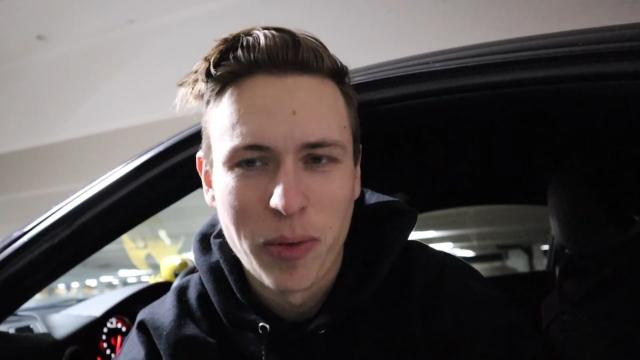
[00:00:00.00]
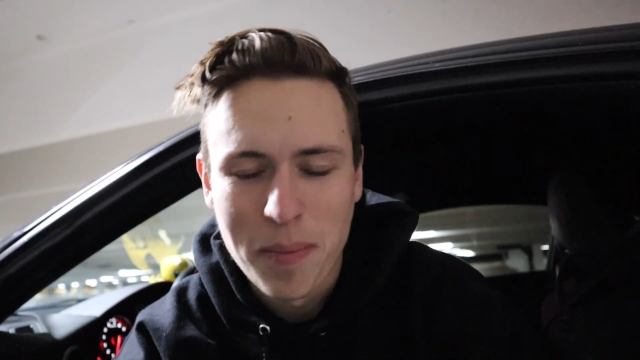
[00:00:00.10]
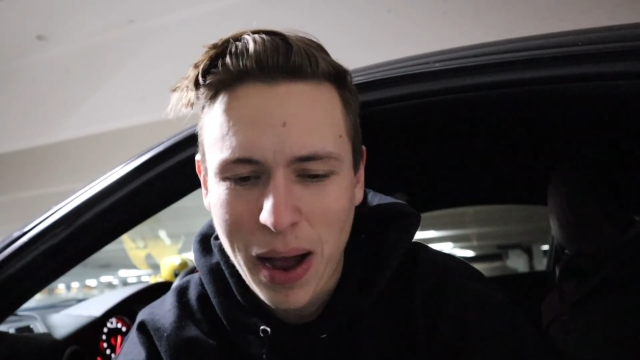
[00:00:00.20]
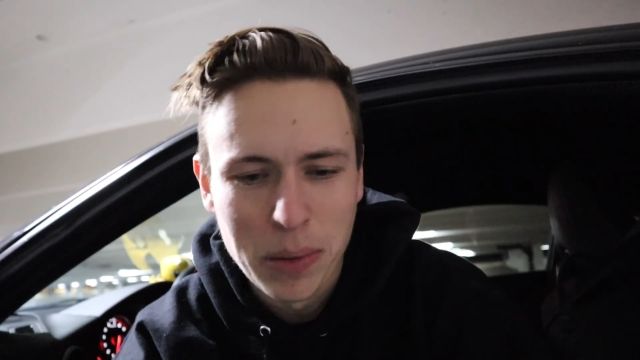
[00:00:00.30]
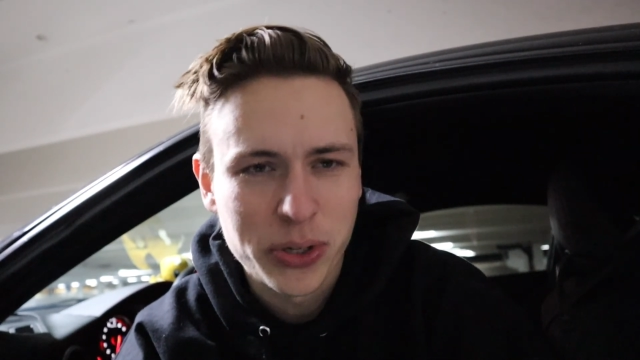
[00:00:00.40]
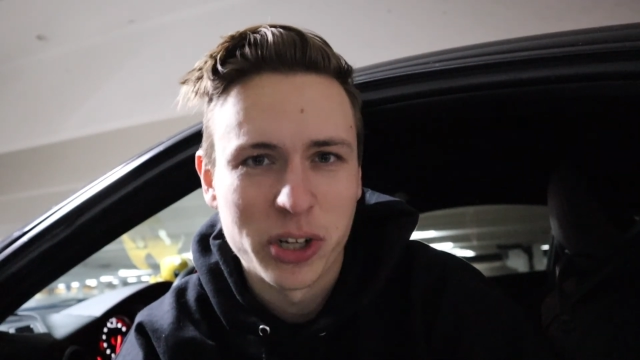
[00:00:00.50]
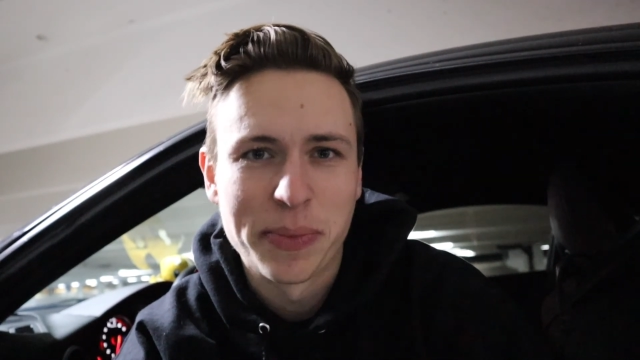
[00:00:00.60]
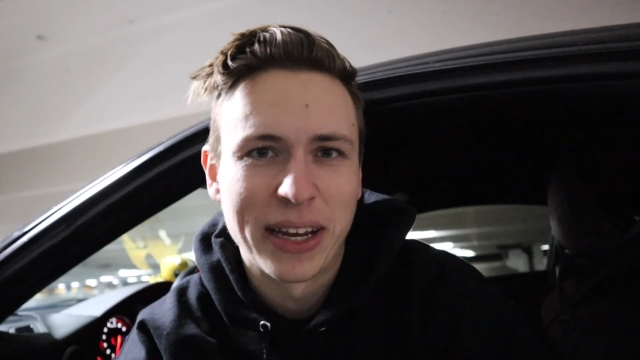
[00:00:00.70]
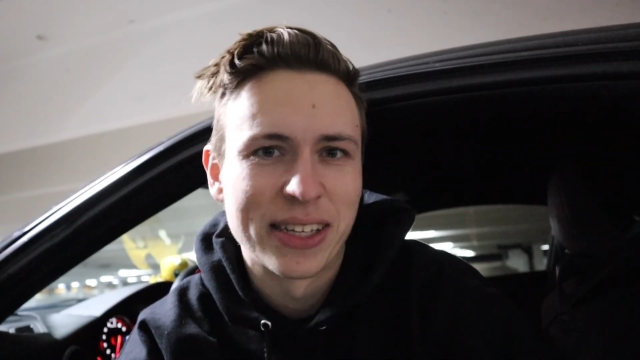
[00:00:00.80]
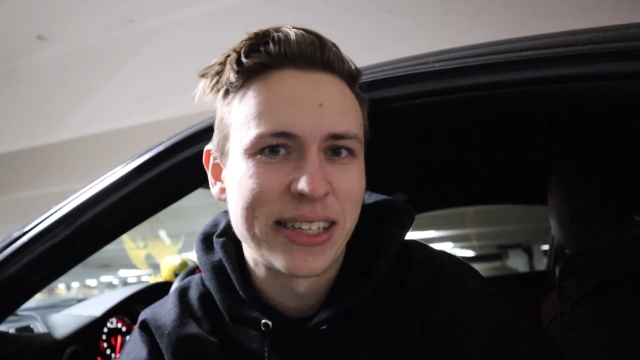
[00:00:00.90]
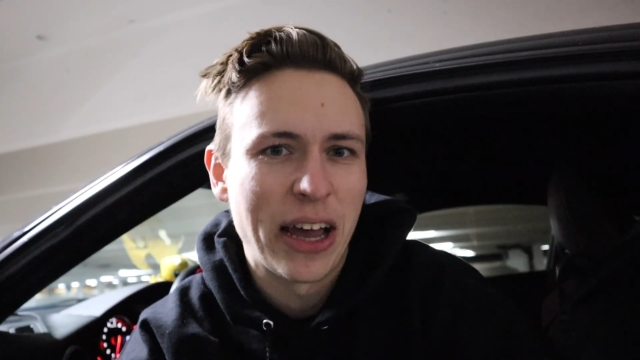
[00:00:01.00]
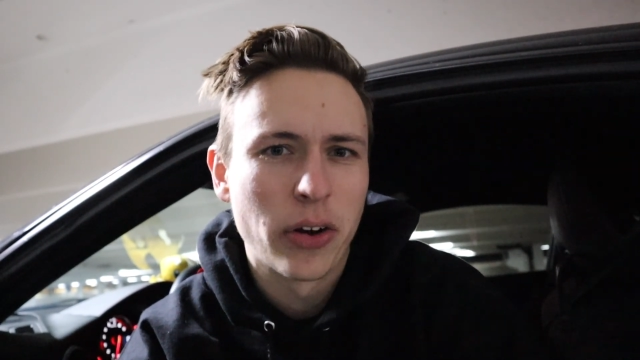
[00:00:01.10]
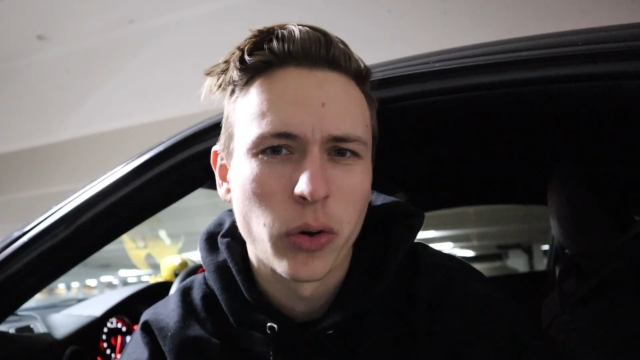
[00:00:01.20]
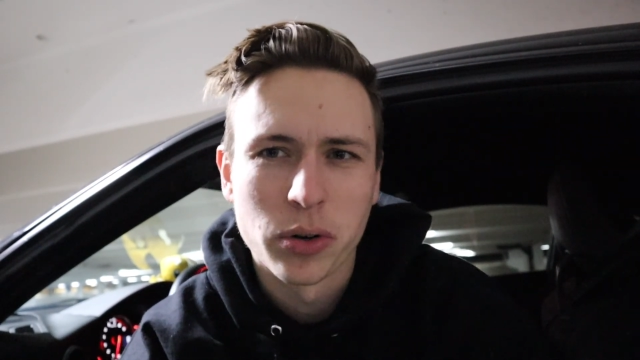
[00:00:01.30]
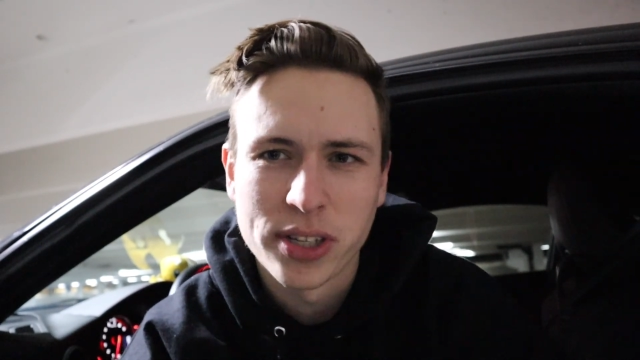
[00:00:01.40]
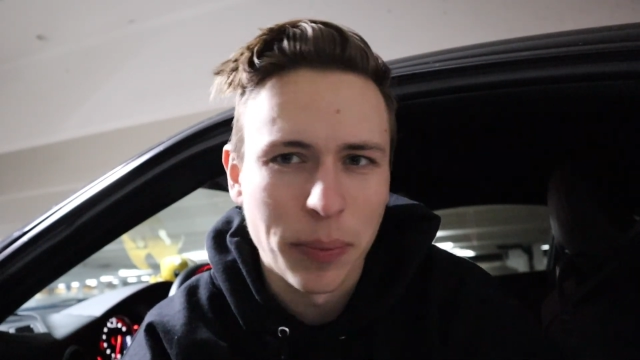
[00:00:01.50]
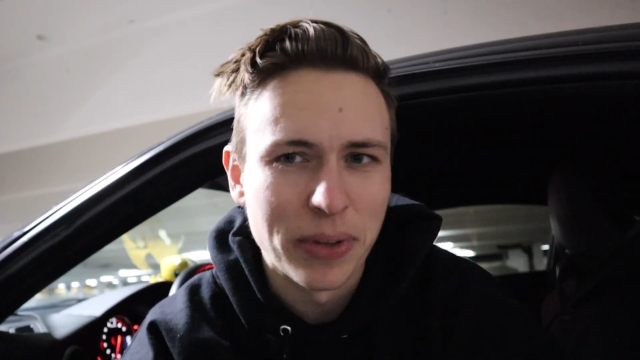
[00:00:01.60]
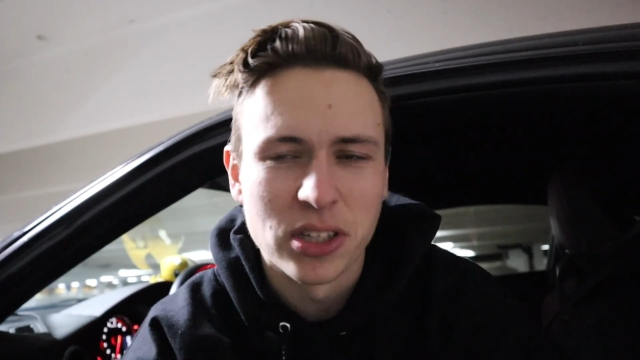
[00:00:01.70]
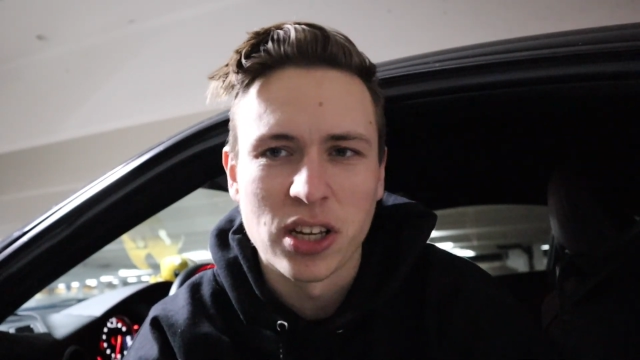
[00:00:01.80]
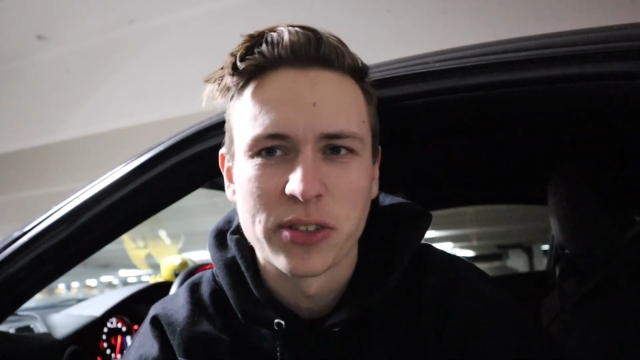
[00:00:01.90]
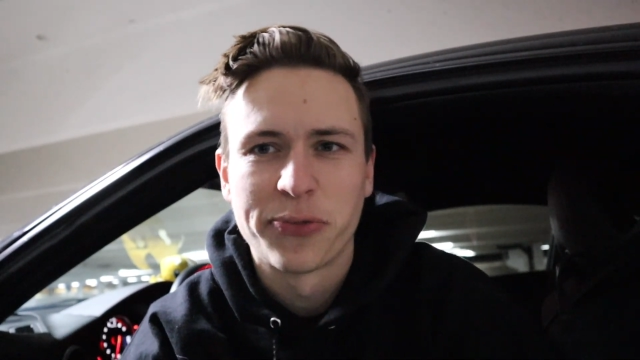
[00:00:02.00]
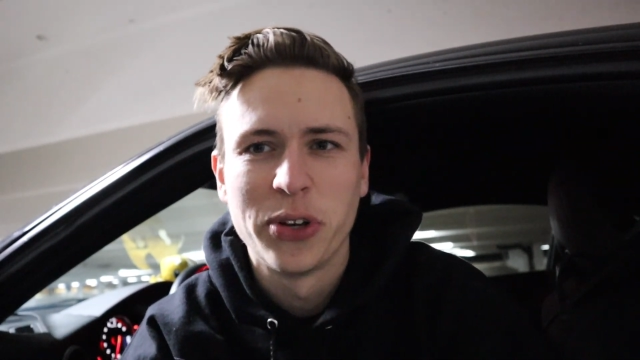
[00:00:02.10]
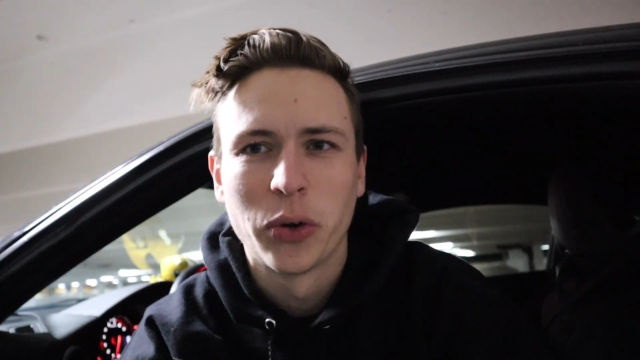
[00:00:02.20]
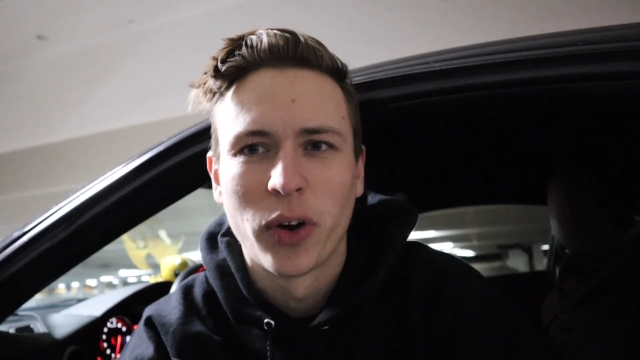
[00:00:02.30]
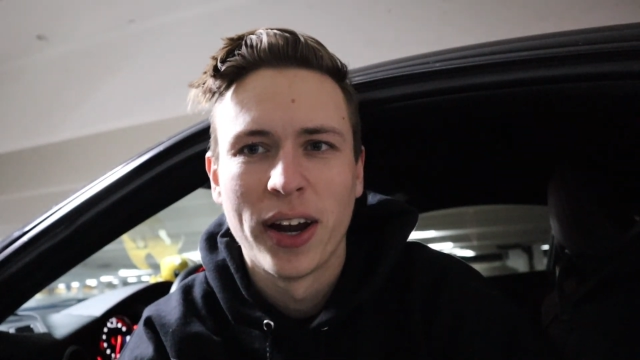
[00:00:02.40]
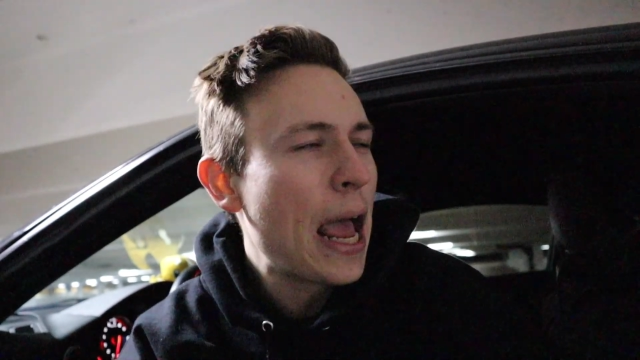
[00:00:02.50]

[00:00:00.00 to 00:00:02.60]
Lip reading: or my mom's car is making a sound, or something just doesn't feel right,